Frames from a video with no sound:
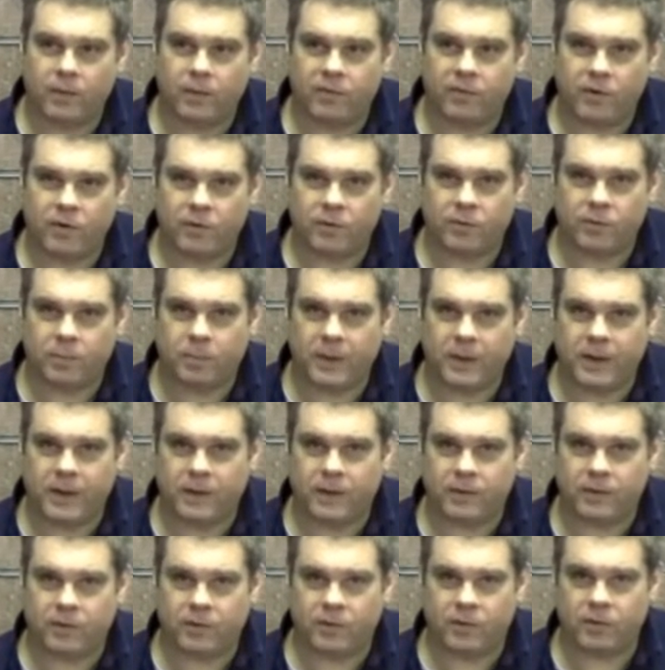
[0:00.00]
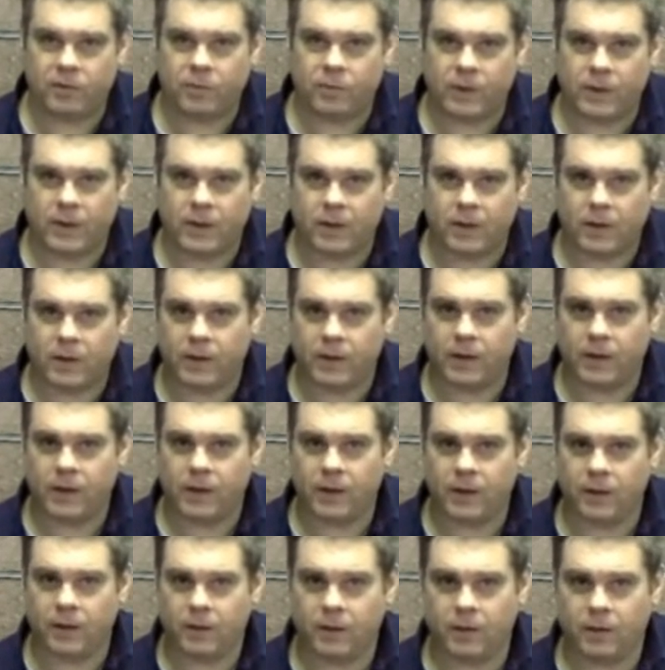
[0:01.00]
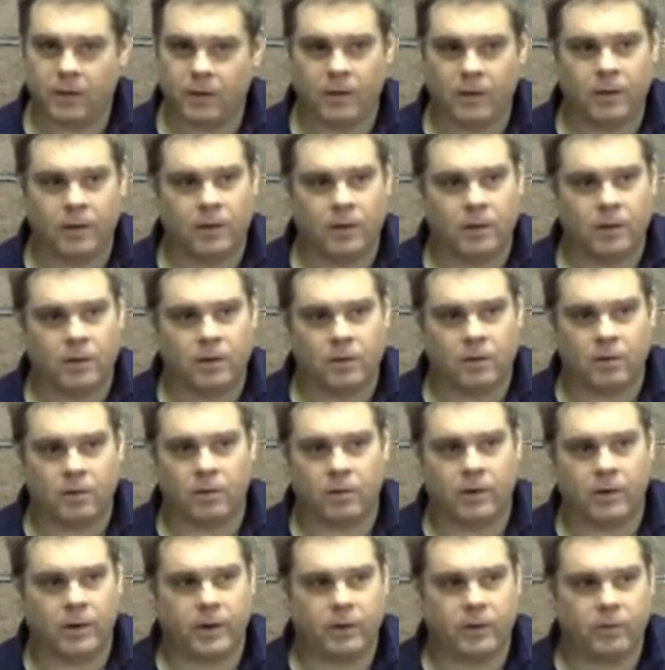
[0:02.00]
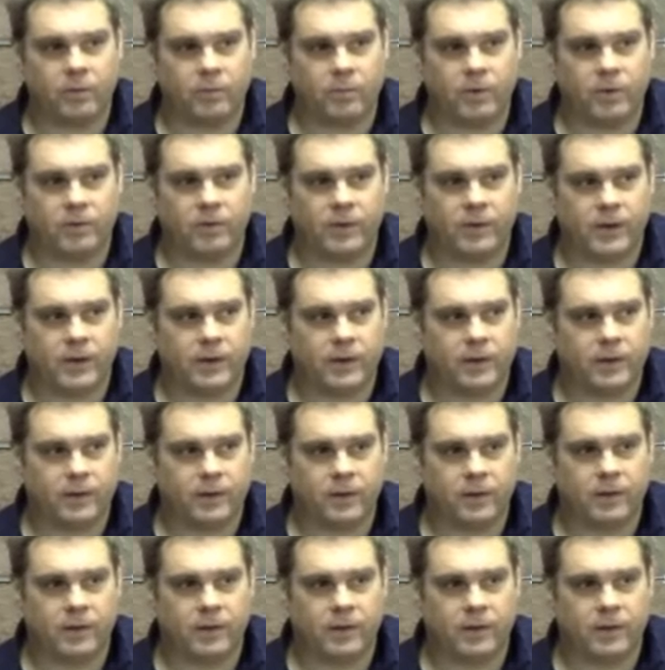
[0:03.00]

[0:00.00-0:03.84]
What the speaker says: If you're speaking to us, we can't hear. Gloria, are you muted?